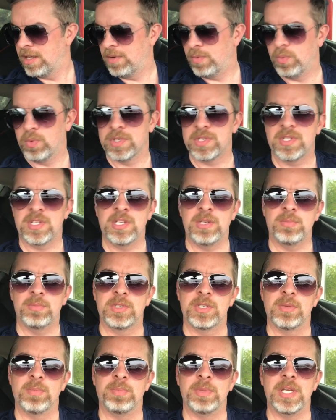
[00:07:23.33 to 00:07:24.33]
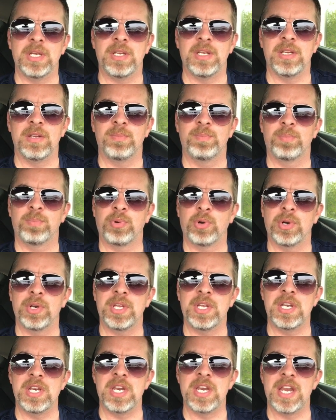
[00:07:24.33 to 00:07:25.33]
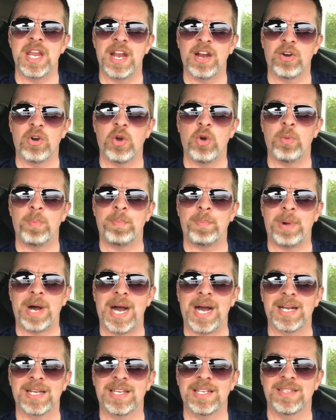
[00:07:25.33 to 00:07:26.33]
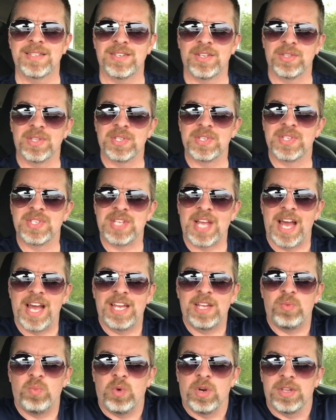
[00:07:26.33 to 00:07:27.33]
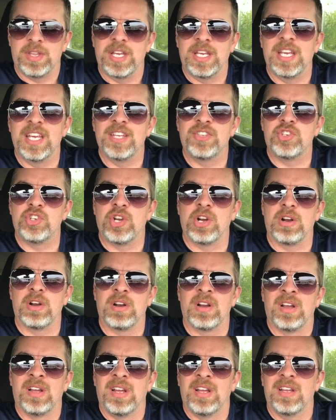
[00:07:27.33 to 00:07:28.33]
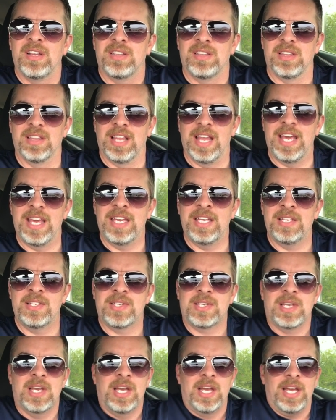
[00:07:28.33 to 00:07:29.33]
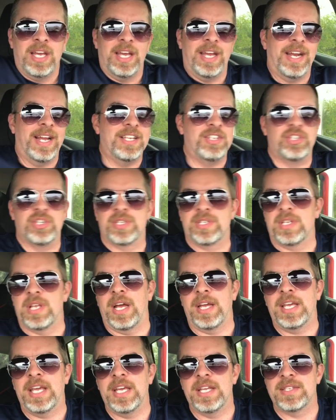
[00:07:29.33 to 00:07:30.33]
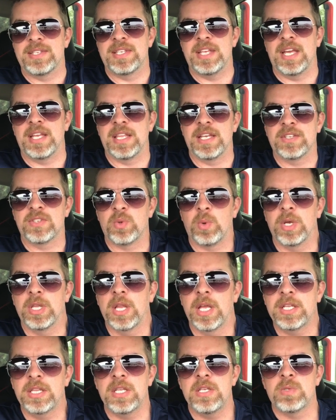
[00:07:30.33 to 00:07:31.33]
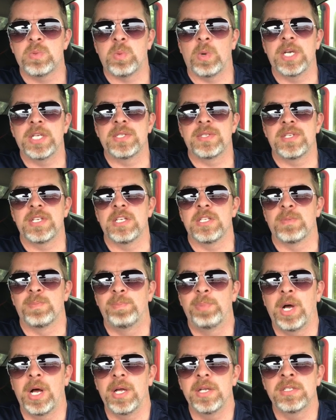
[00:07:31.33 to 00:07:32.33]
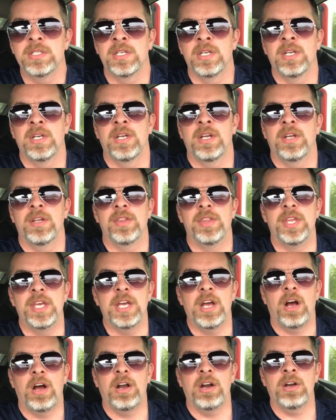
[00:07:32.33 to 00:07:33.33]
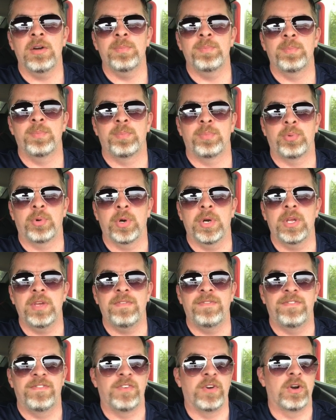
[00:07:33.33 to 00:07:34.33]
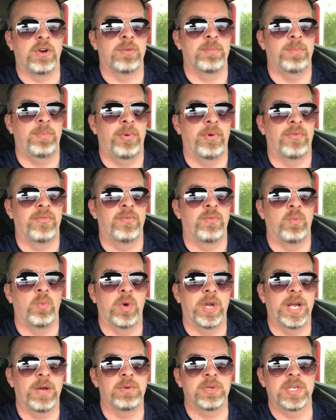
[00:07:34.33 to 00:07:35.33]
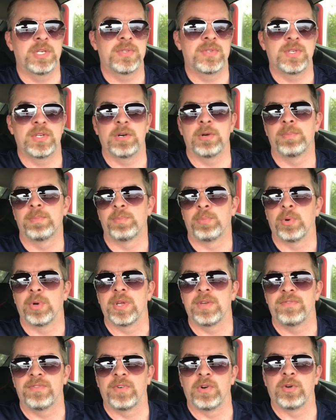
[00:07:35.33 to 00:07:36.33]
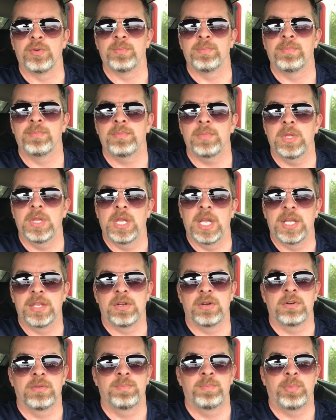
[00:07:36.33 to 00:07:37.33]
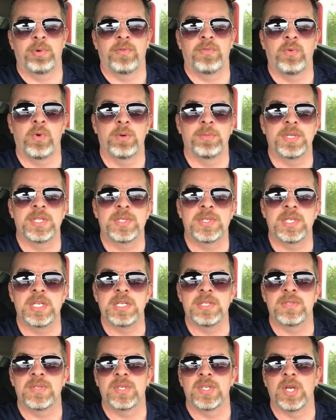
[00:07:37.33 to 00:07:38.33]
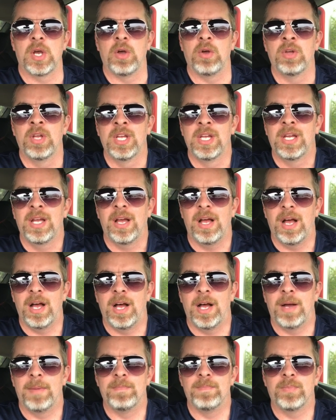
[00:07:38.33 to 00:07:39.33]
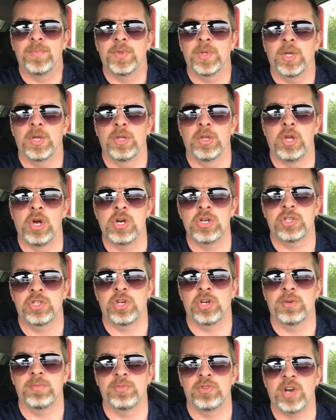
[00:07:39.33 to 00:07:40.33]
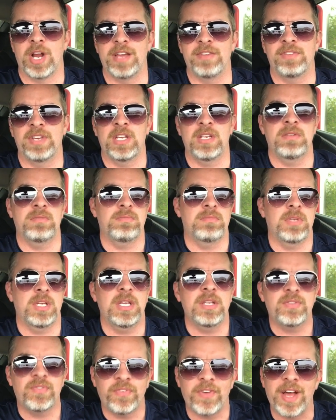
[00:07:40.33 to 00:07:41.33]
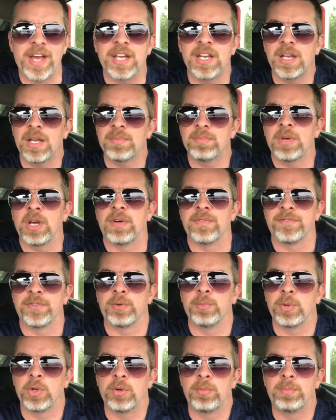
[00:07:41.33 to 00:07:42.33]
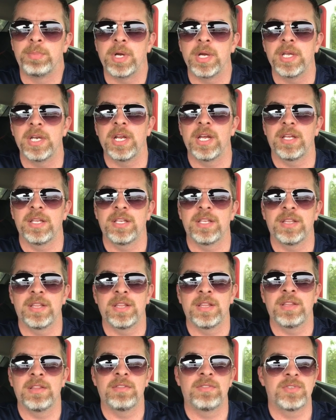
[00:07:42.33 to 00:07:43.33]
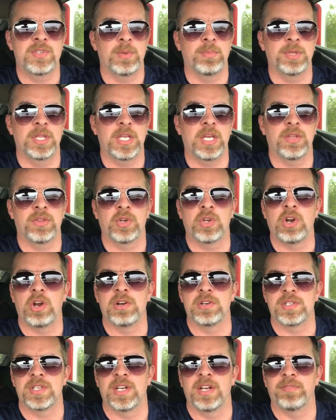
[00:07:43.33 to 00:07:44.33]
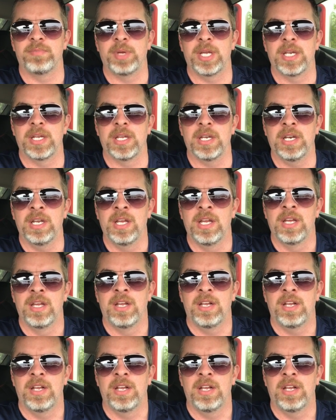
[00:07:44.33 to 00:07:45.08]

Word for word: what seemed to be pretty narrow pockets on the side where they hit your legs and I just I can't stand that. So I like these wide seats, but they are pretty firm, what I would consider pretty firm leather performance seats. So um, long-term driving, it's fine. I'm comfortable, but in some of the other cars that I've been in,